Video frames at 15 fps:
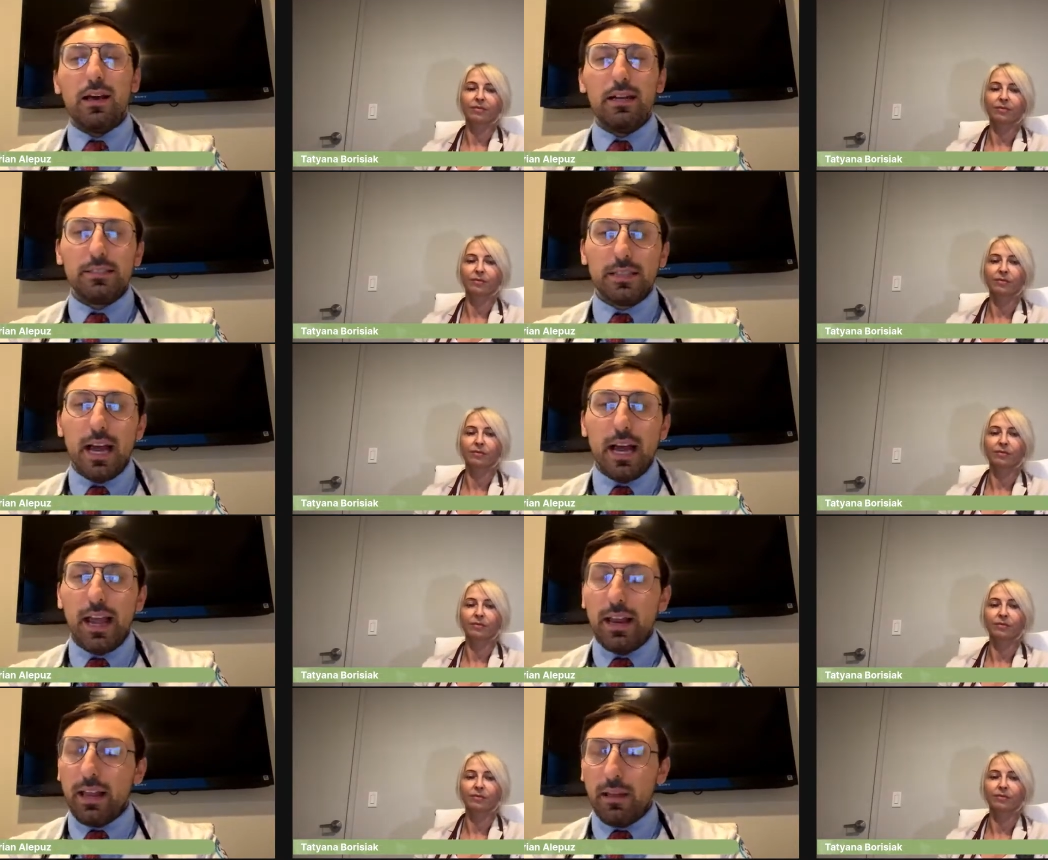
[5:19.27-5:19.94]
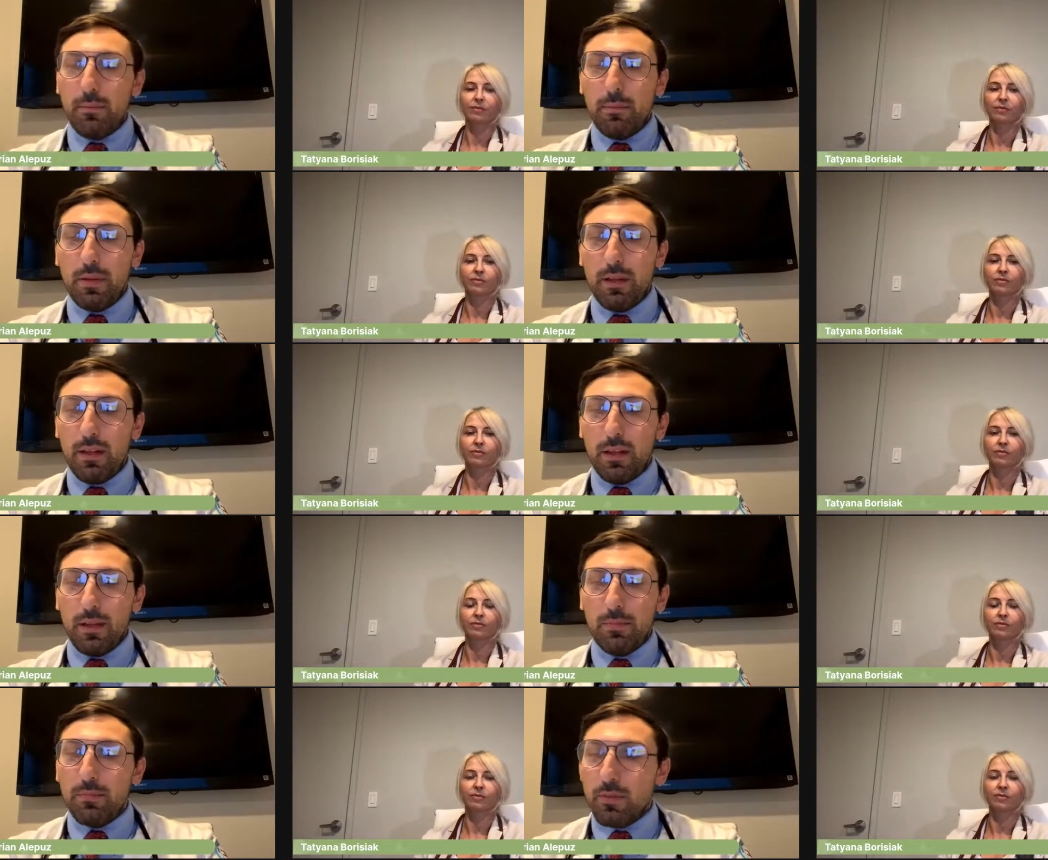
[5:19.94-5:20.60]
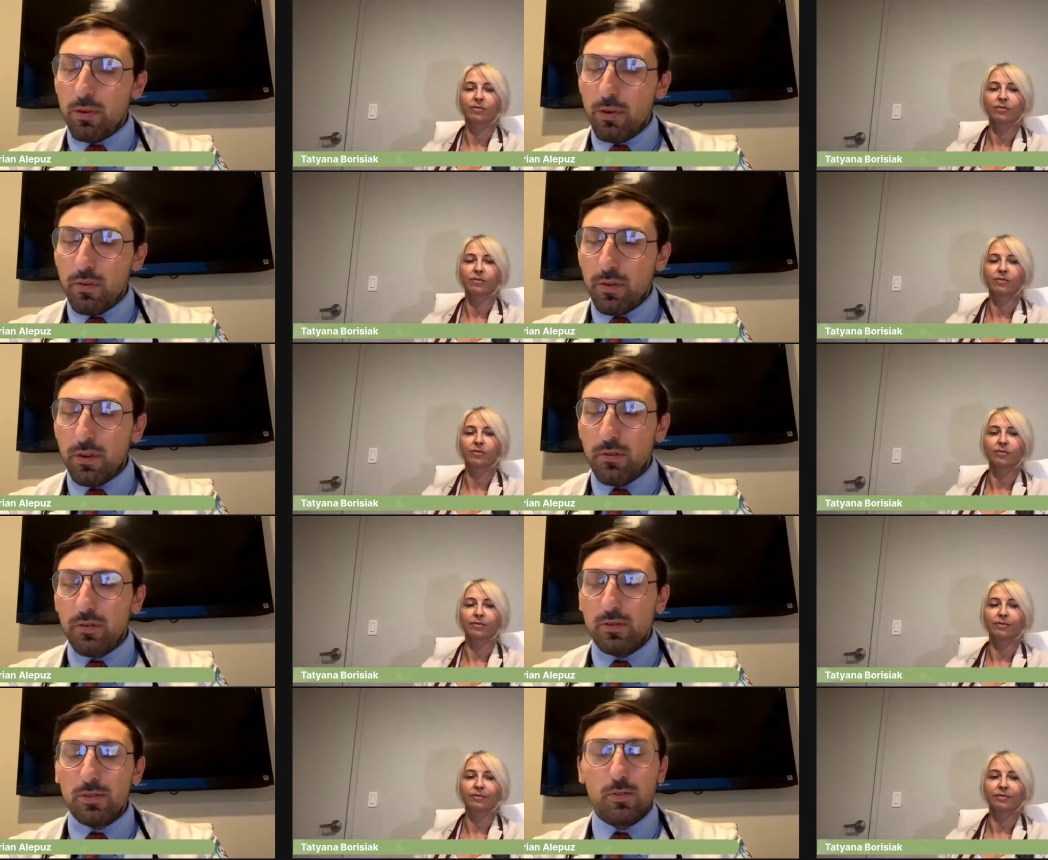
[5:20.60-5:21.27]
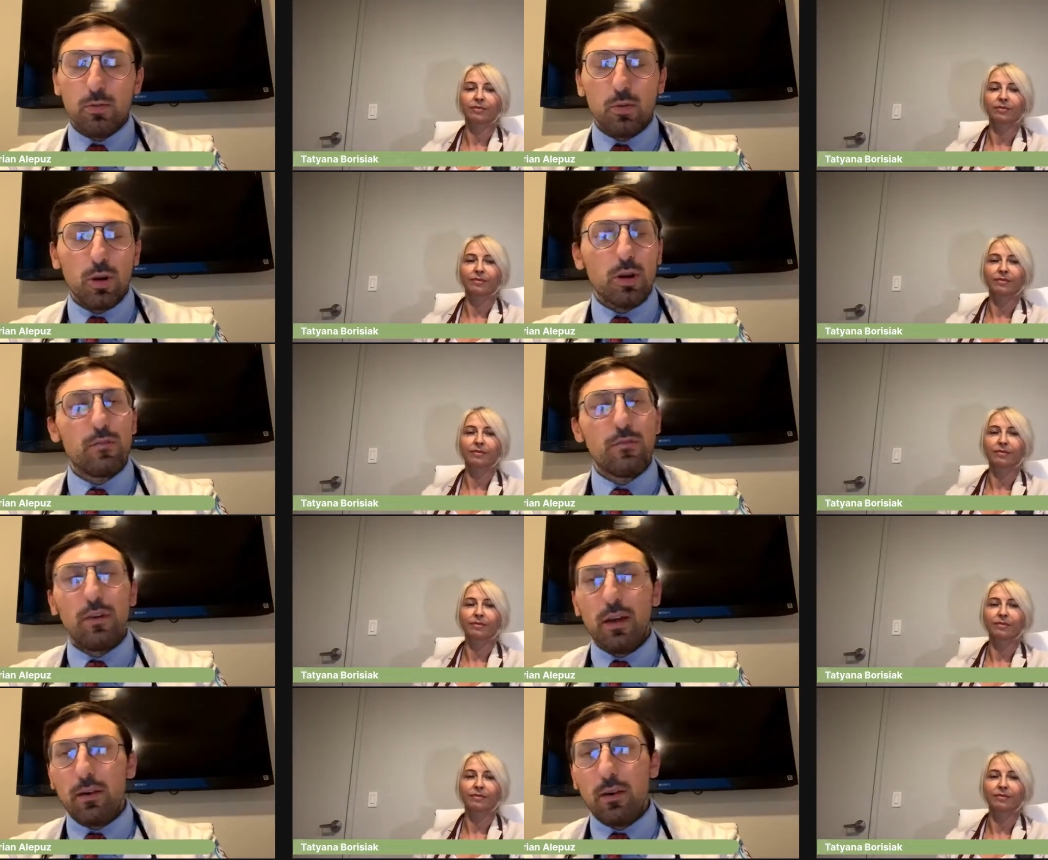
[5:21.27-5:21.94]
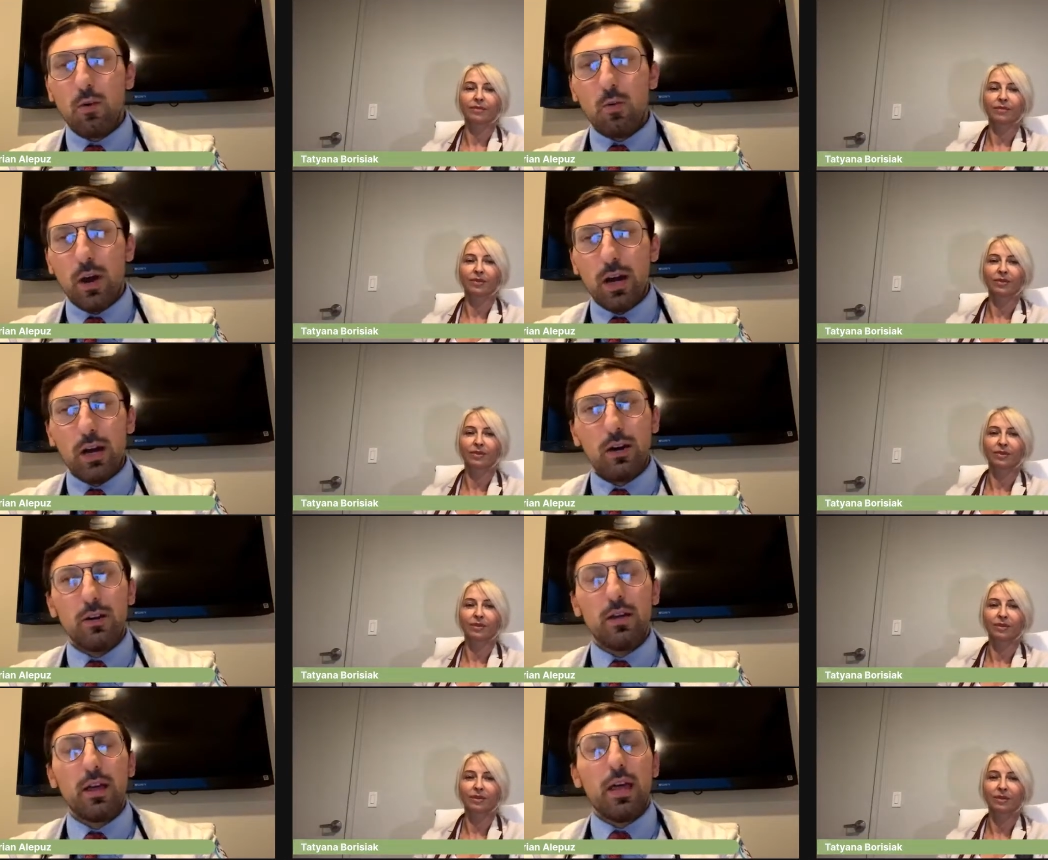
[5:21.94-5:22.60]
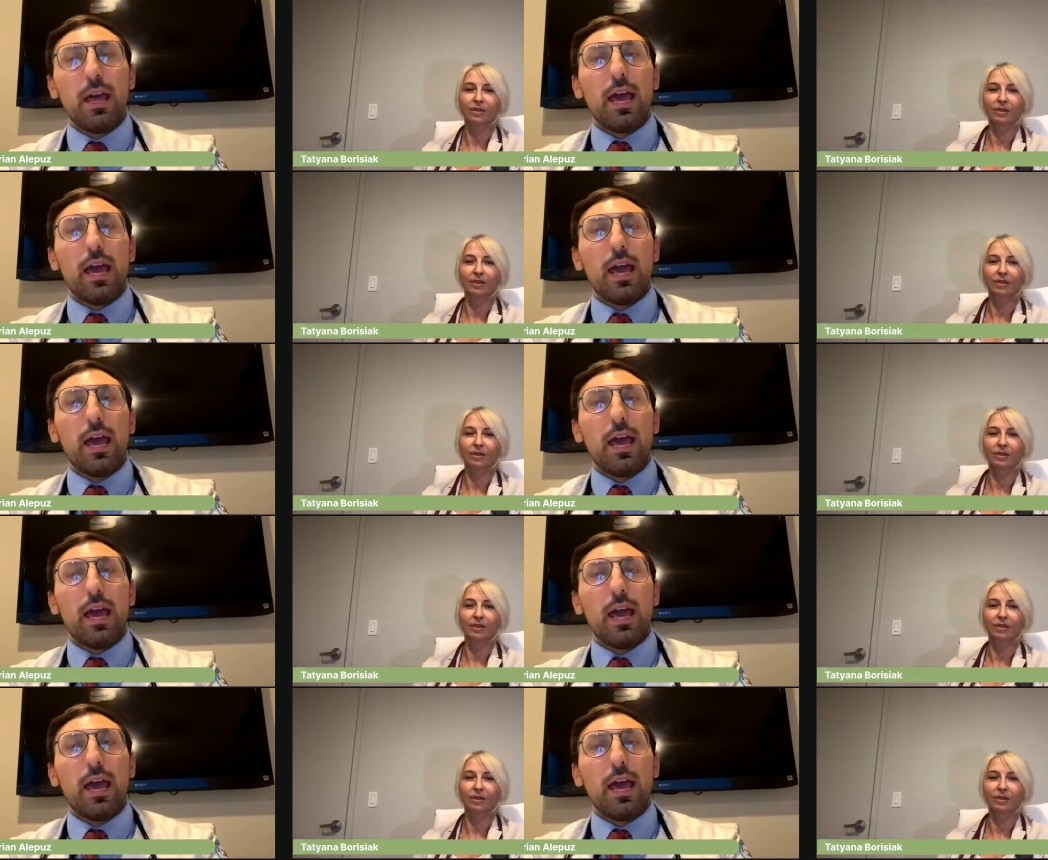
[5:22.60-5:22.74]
Speaker 1: a diet can be proven to work very well